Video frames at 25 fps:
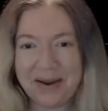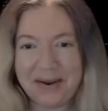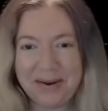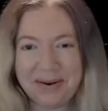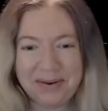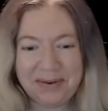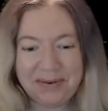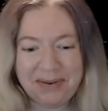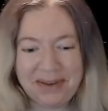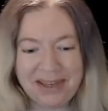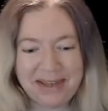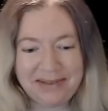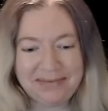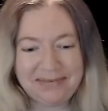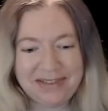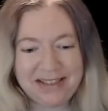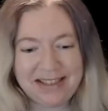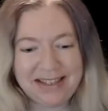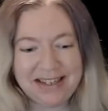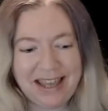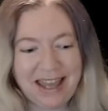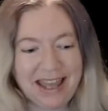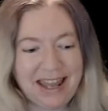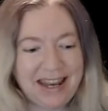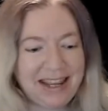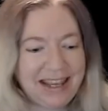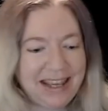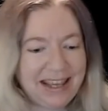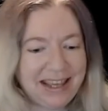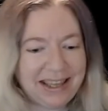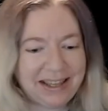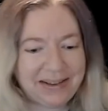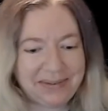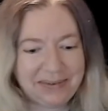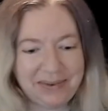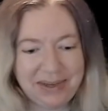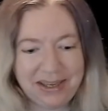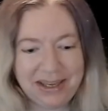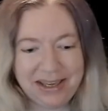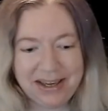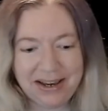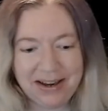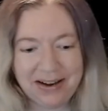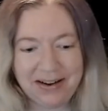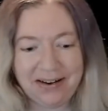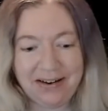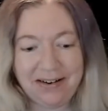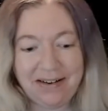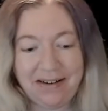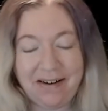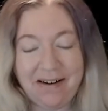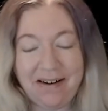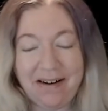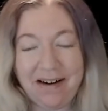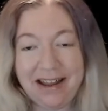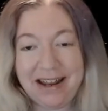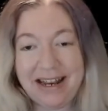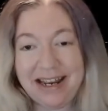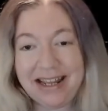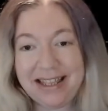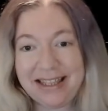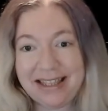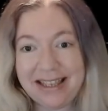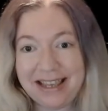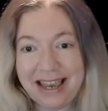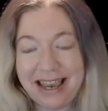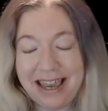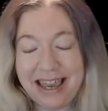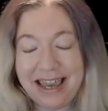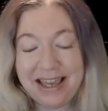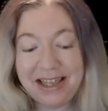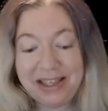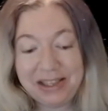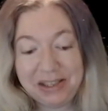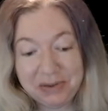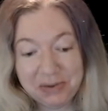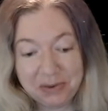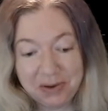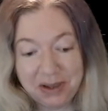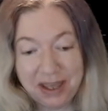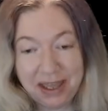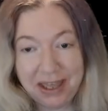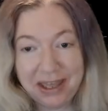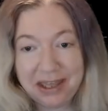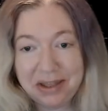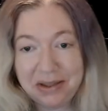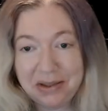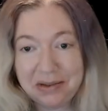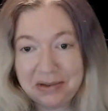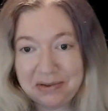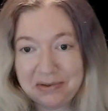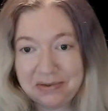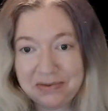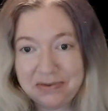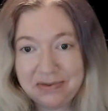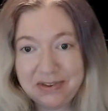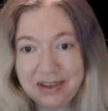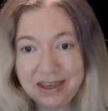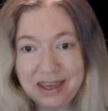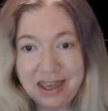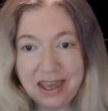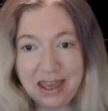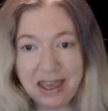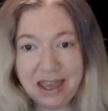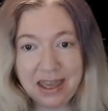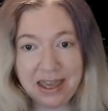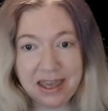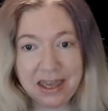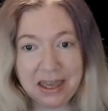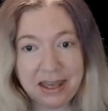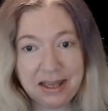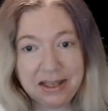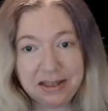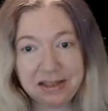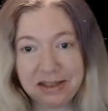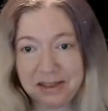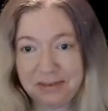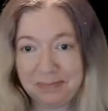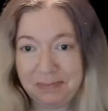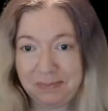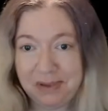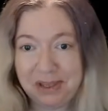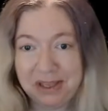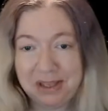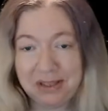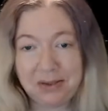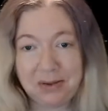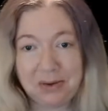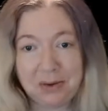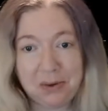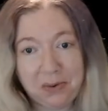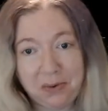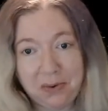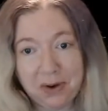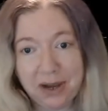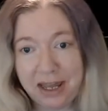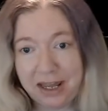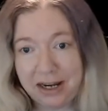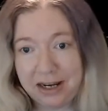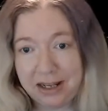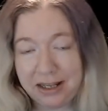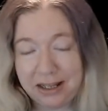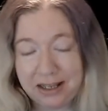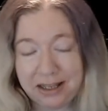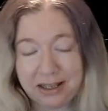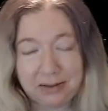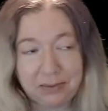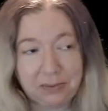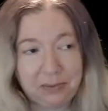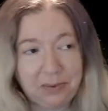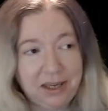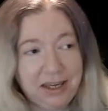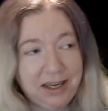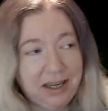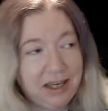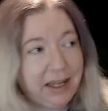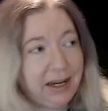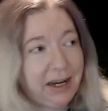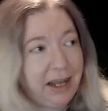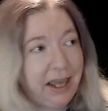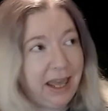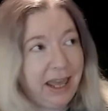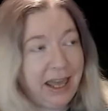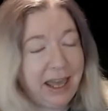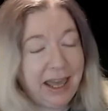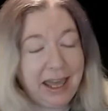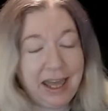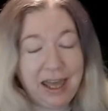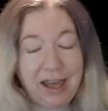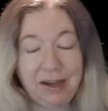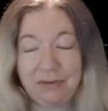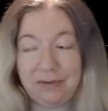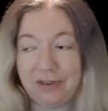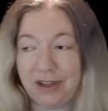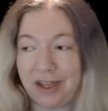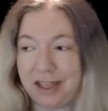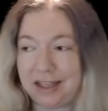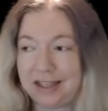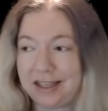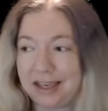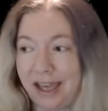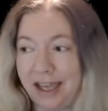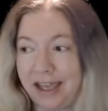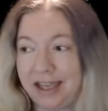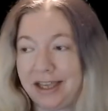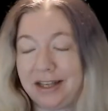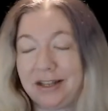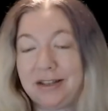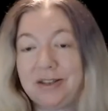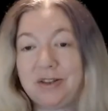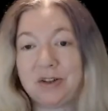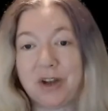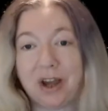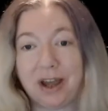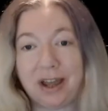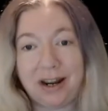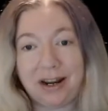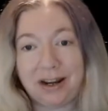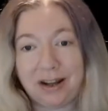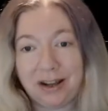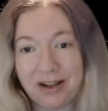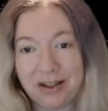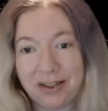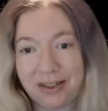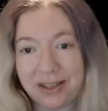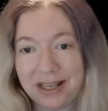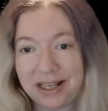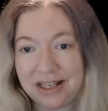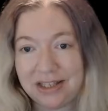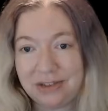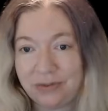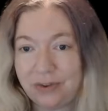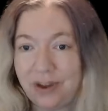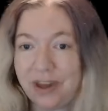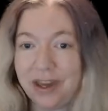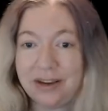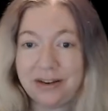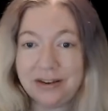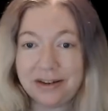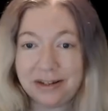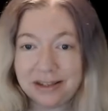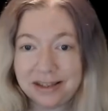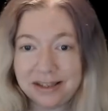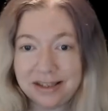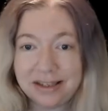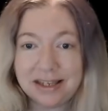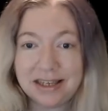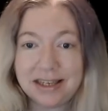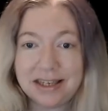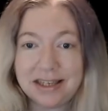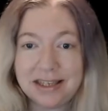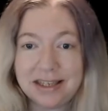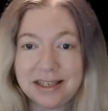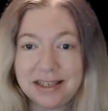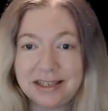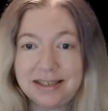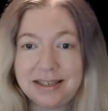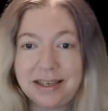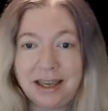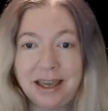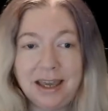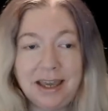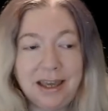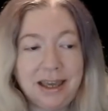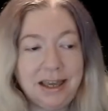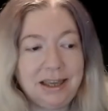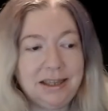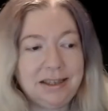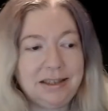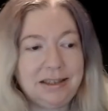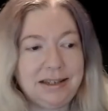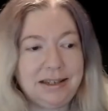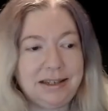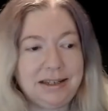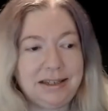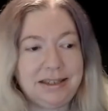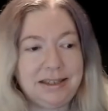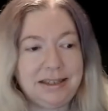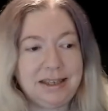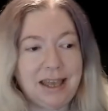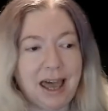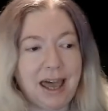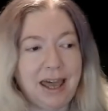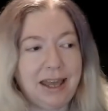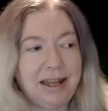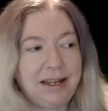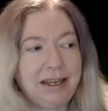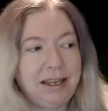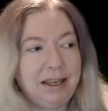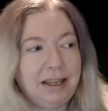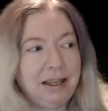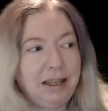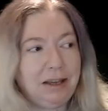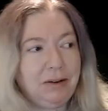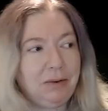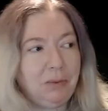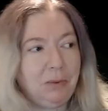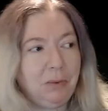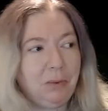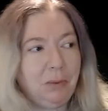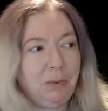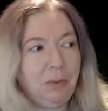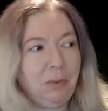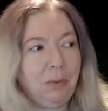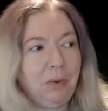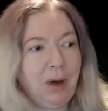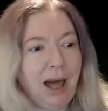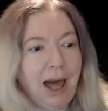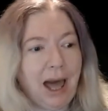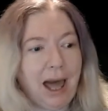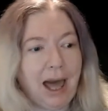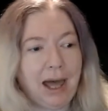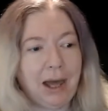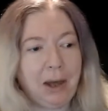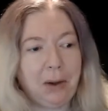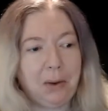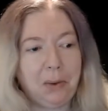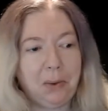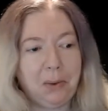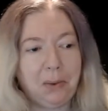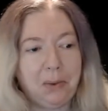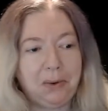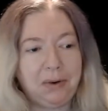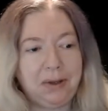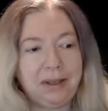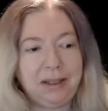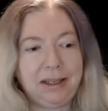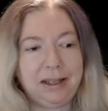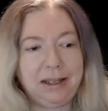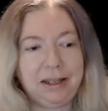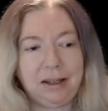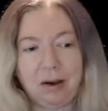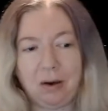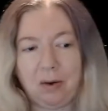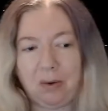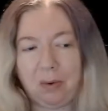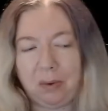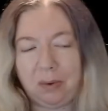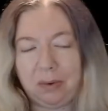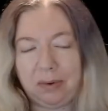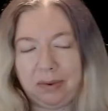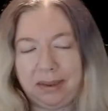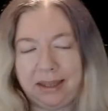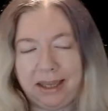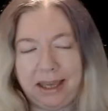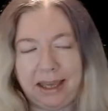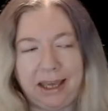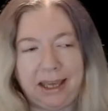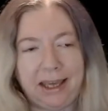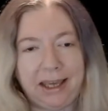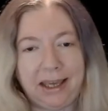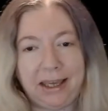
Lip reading: We've done it! We are on day 12. It's been quite a week and a half, I tell you, trying all these fragrances, deciding how, you know, they